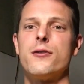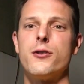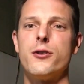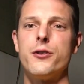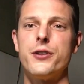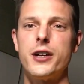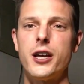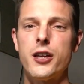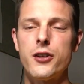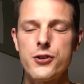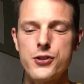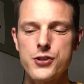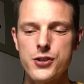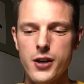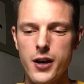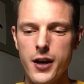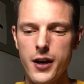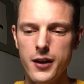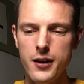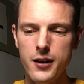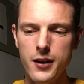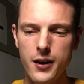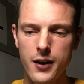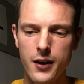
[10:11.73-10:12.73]
On the other
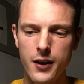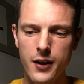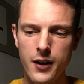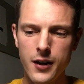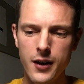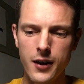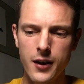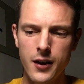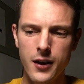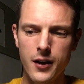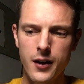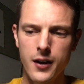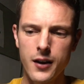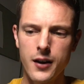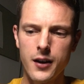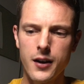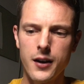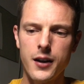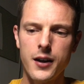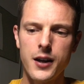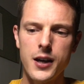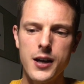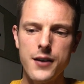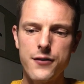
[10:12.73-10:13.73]
side,
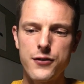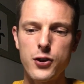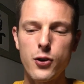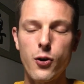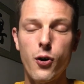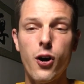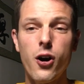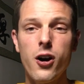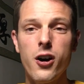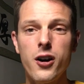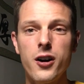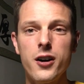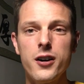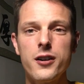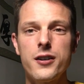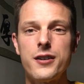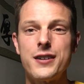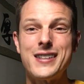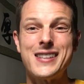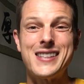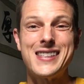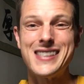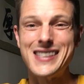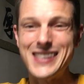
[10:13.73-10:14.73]
if you are
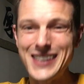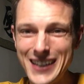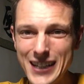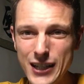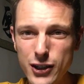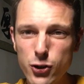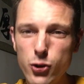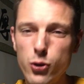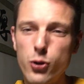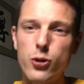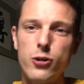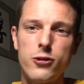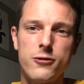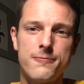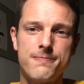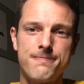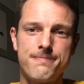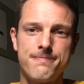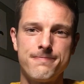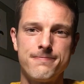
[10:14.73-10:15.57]
single